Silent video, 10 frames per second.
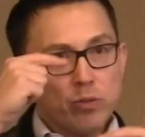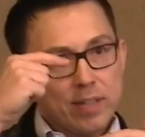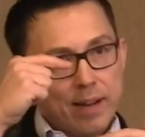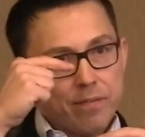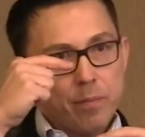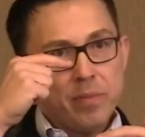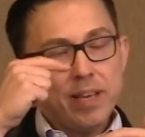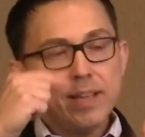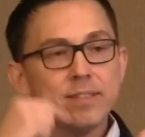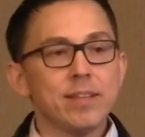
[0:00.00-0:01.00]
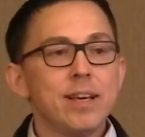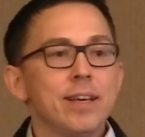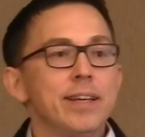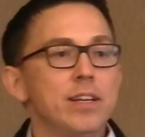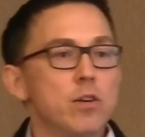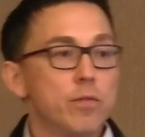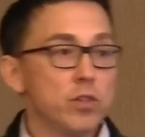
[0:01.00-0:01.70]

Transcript: post-op from this, you know,